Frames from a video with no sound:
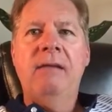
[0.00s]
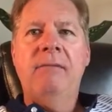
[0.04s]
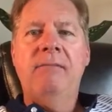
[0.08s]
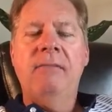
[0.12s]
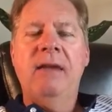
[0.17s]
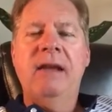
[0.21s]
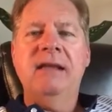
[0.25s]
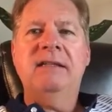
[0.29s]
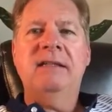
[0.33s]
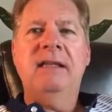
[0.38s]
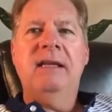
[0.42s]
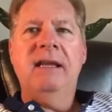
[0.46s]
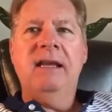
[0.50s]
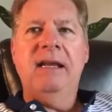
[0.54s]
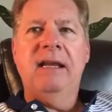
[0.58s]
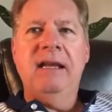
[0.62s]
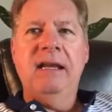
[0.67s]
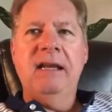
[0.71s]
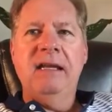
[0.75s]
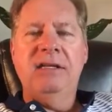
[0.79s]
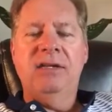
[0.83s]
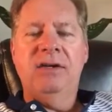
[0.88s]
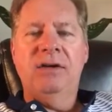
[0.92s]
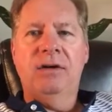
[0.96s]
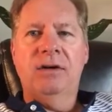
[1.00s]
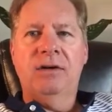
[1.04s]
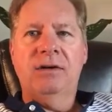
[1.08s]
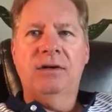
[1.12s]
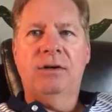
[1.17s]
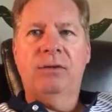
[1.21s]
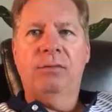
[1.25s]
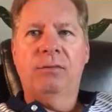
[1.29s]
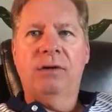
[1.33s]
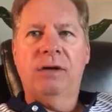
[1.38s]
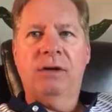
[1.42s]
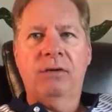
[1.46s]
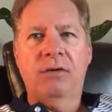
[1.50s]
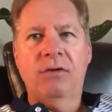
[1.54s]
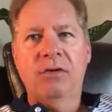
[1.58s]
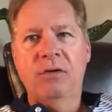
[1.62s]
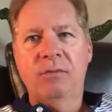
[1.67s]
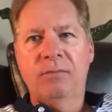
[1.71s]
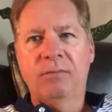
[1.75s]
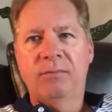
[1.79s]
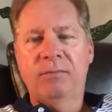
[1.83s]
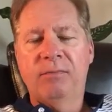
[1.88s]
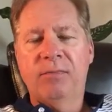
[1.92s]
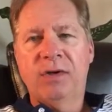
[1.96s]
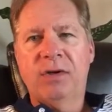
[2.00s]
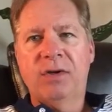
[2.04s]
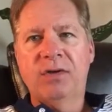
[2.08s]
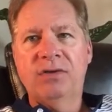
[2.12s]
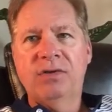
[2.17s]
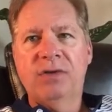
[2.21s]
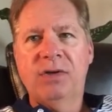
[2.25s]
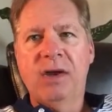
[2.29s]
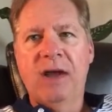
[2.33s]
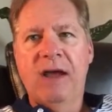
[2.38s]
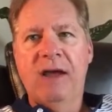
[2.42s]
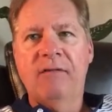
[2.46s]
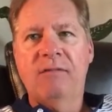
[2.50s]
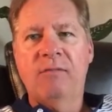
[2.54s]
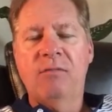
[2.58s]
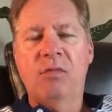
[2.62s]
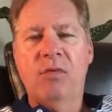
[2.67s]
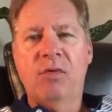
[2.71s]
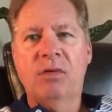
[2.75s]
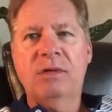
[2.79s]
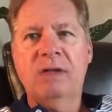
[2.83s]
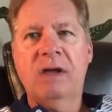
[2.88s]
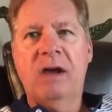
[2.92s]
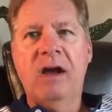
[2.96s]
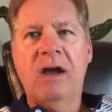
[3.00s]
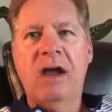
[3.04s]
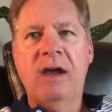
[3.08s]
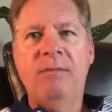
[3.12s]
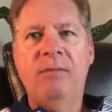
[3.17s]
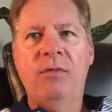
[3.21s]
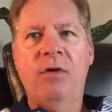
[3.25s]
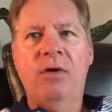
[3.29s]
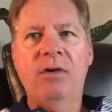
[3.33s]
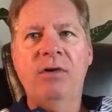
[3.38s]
makes it easier to recruit because you have more time.